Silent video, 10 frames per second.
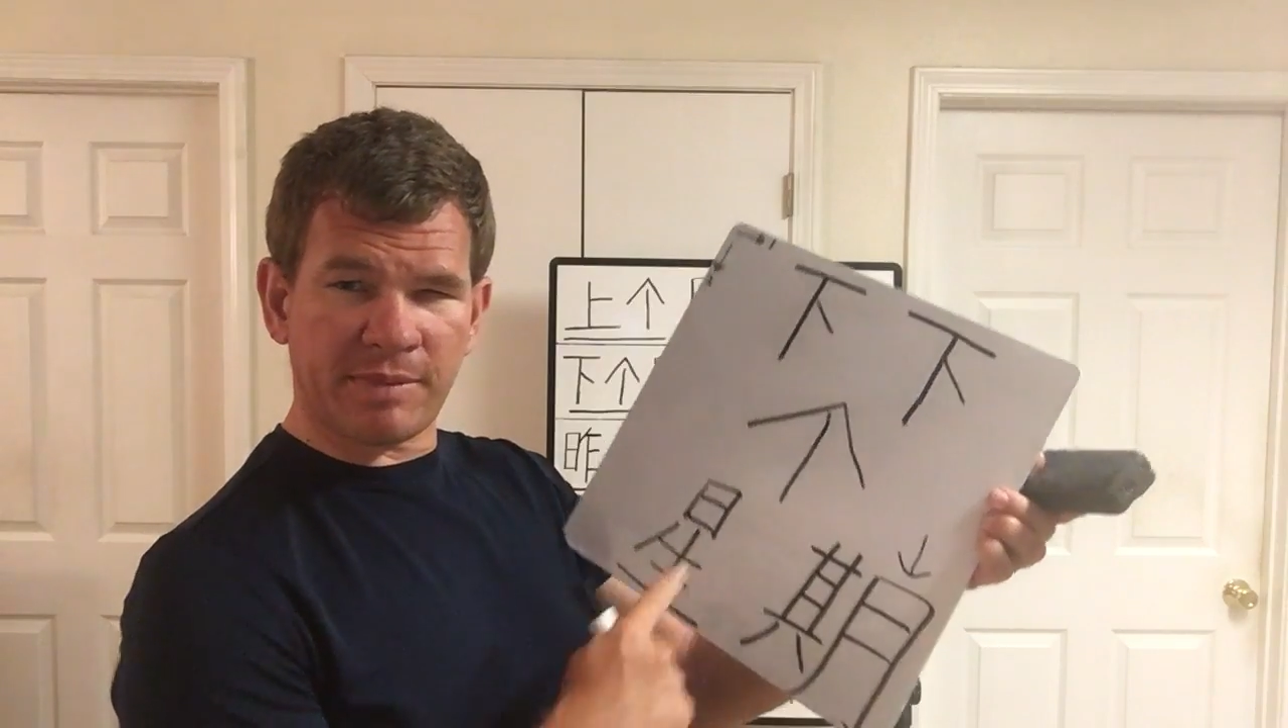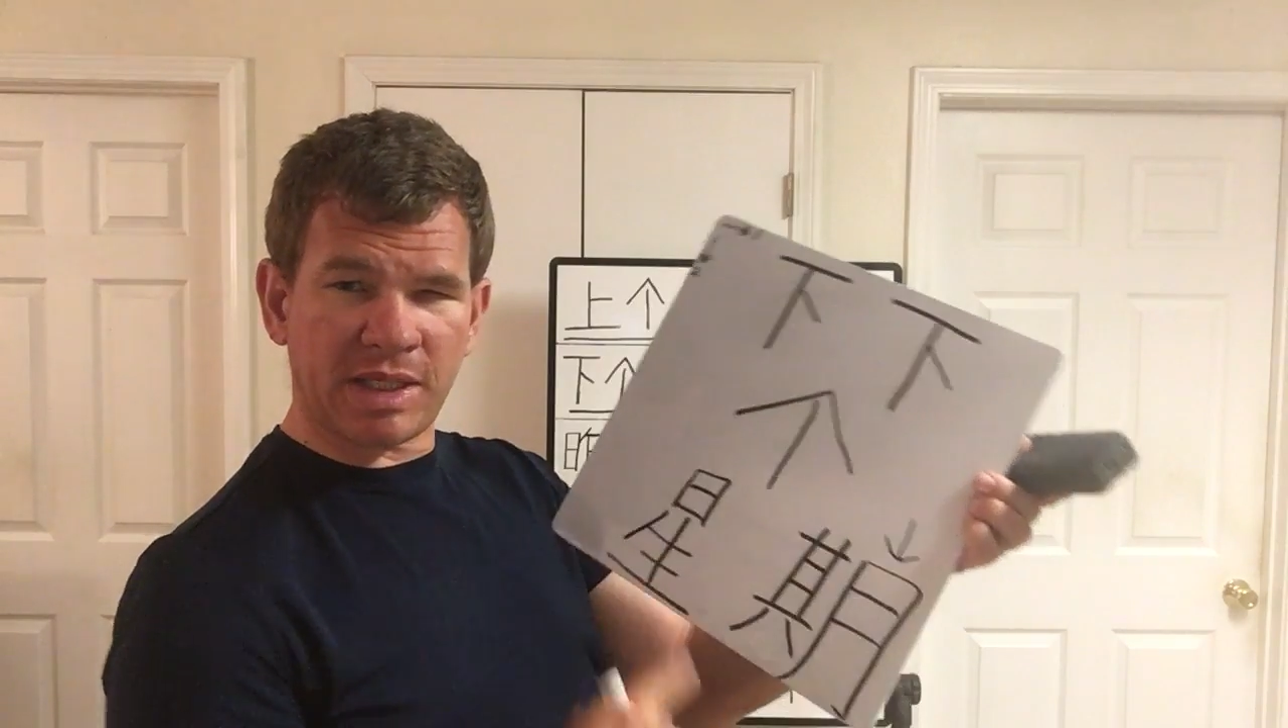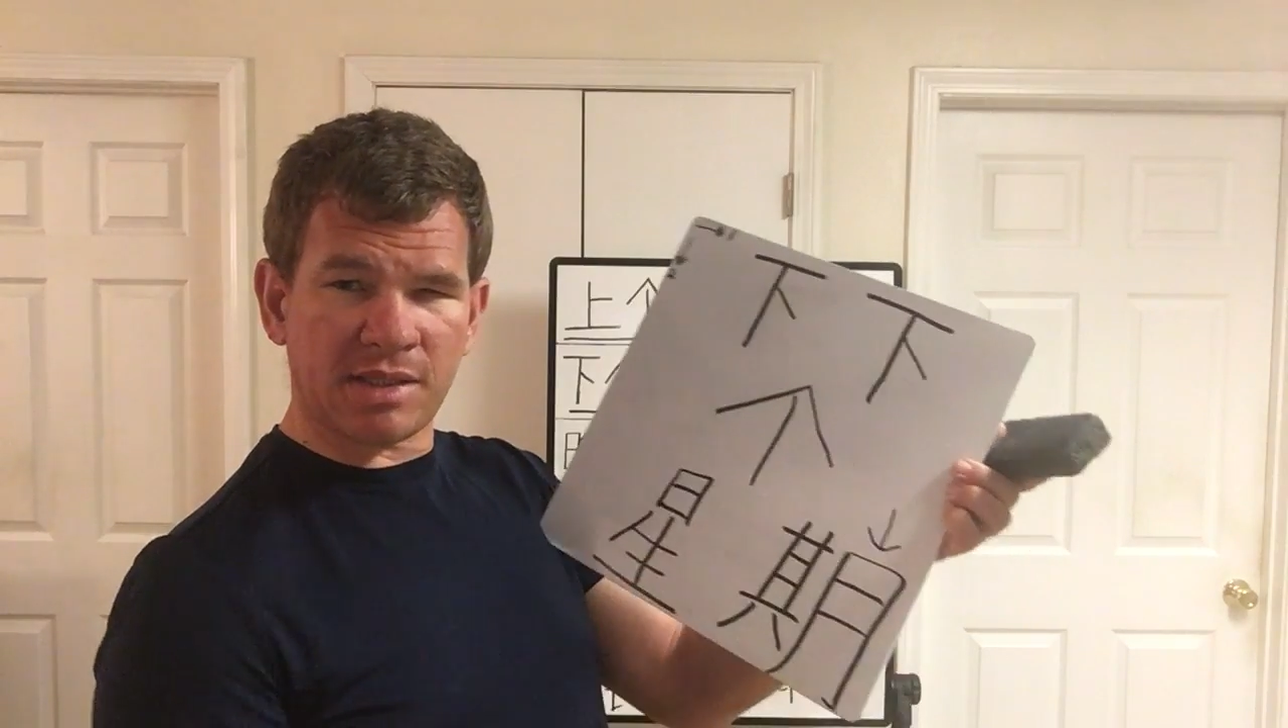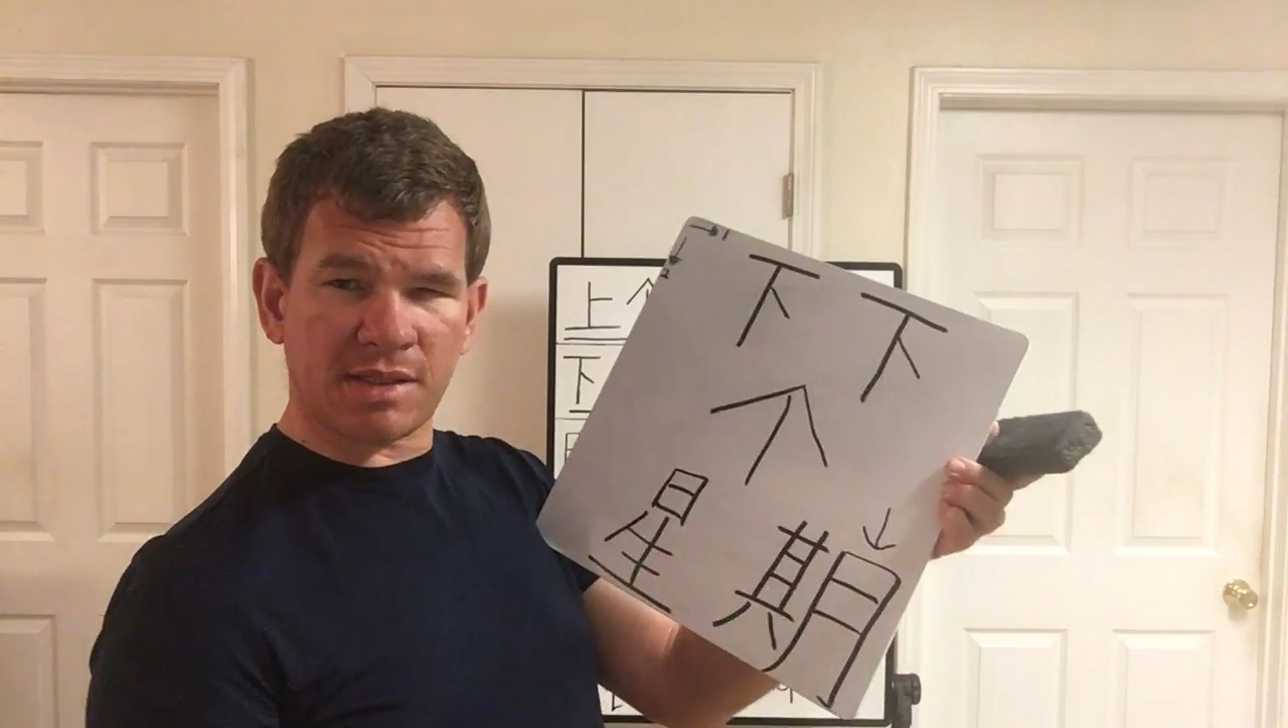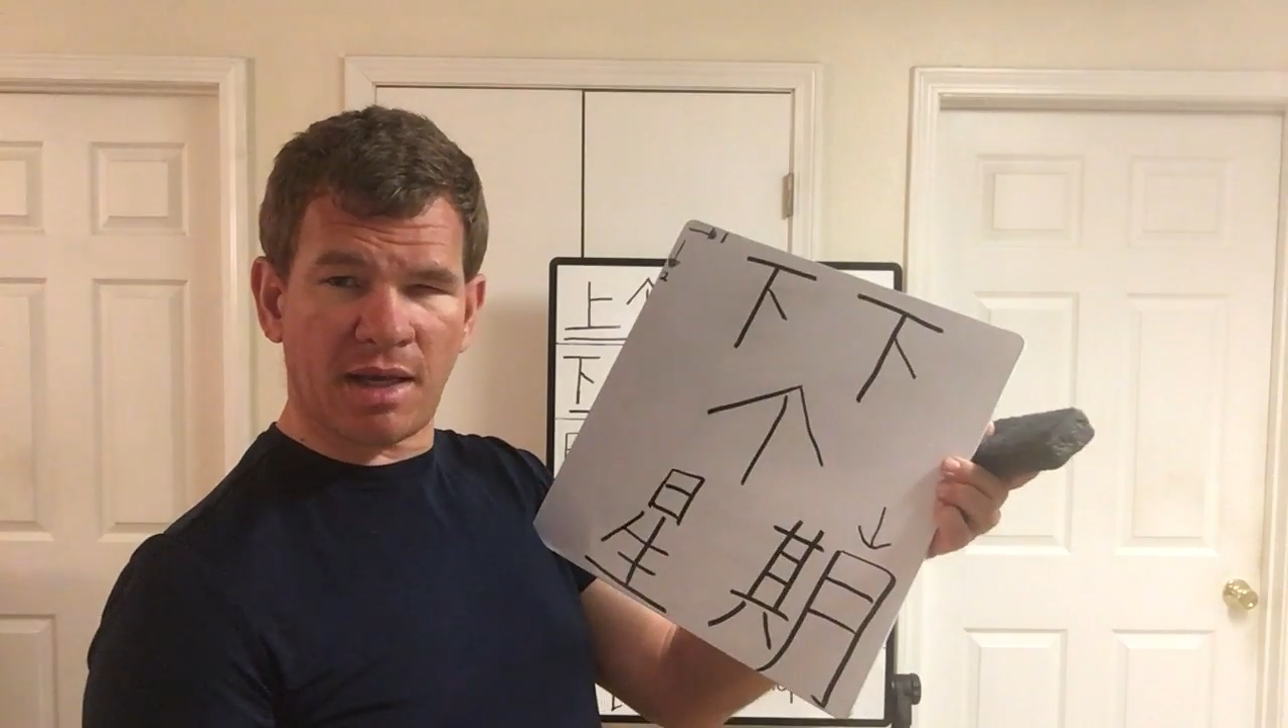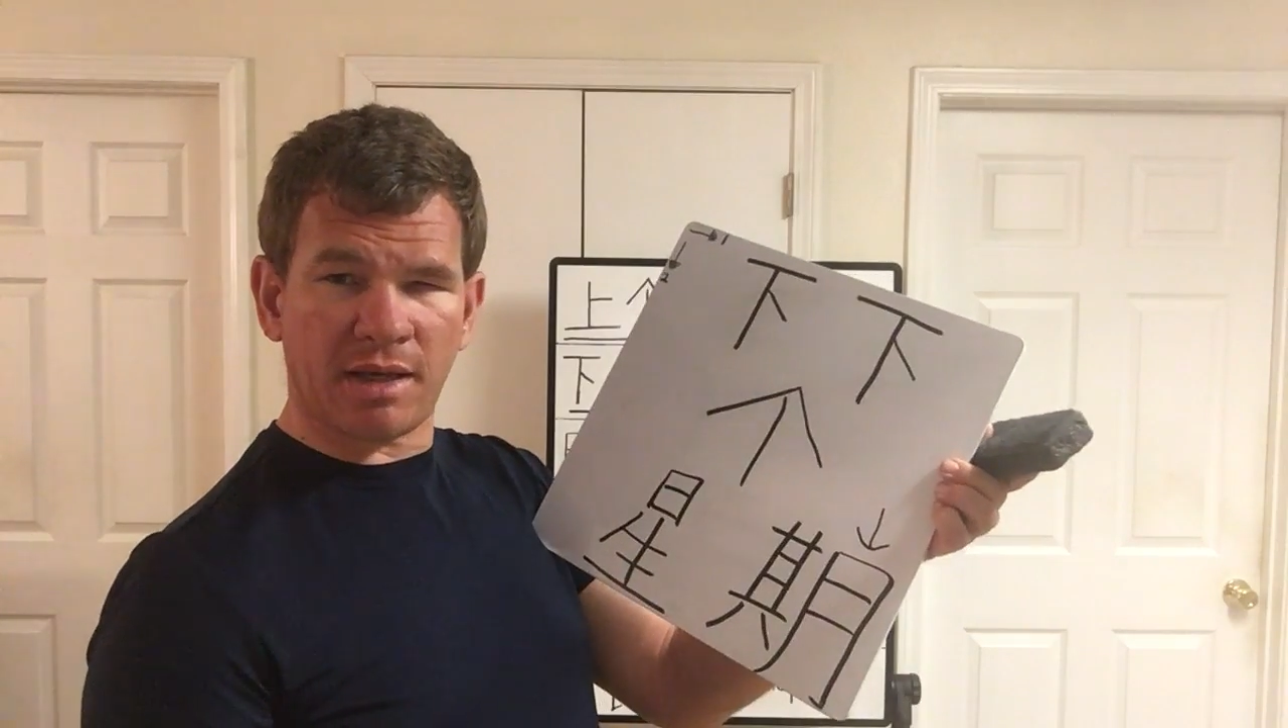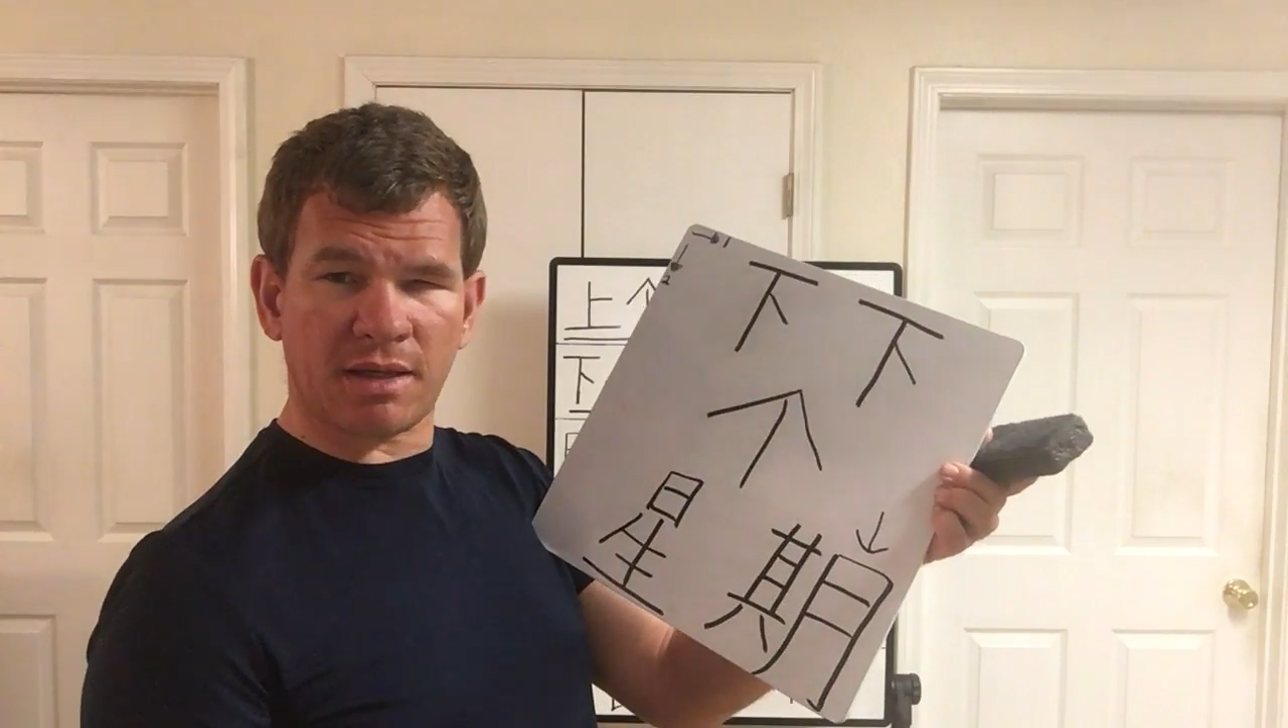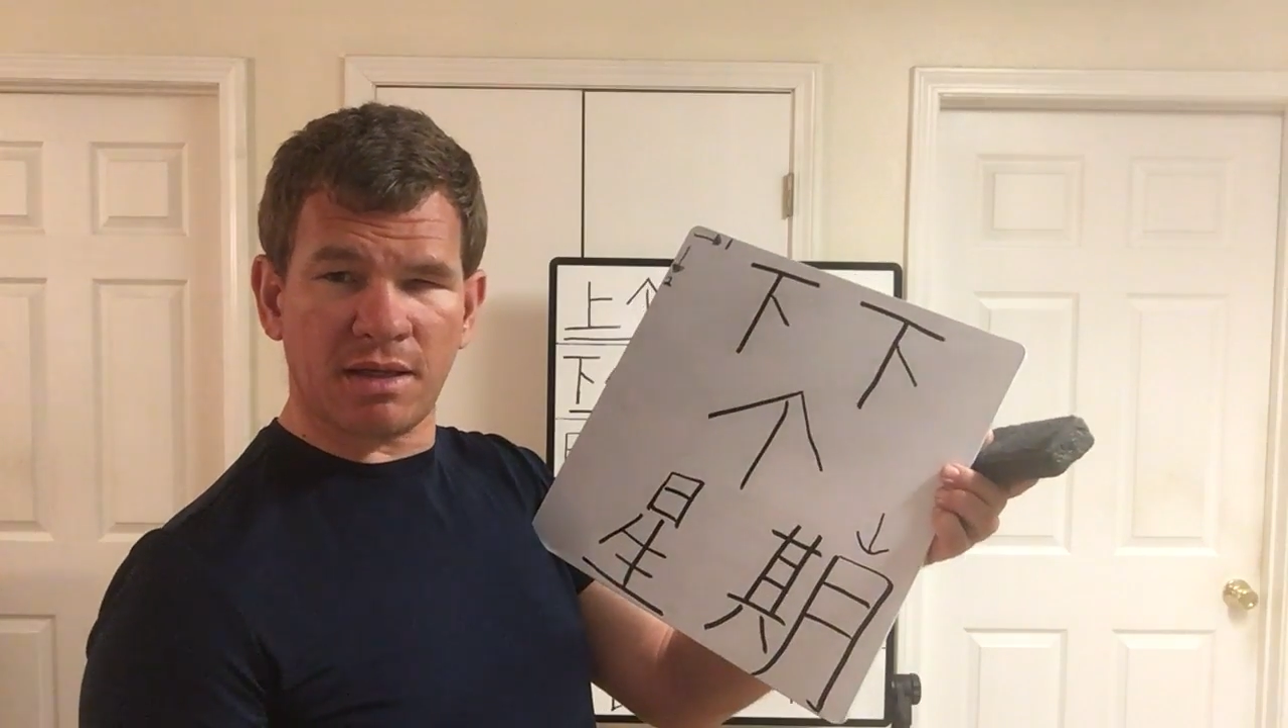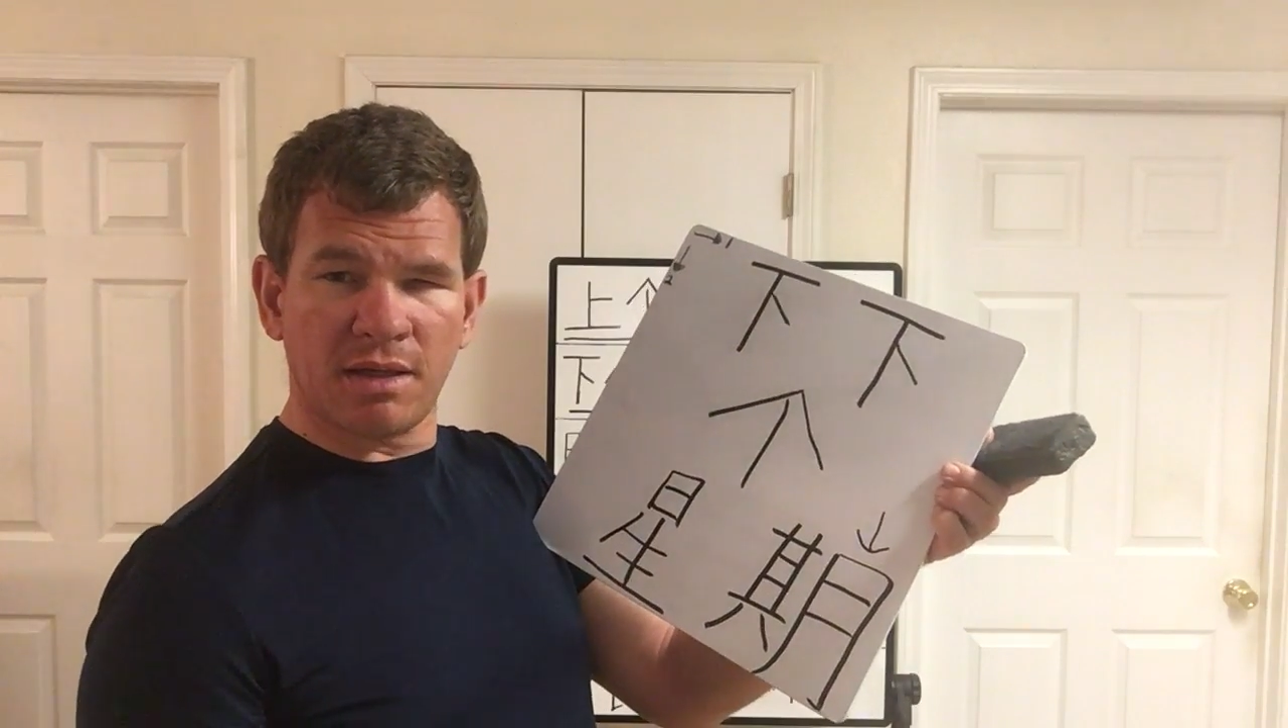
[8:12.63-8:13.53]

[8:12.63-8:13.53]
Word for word: means like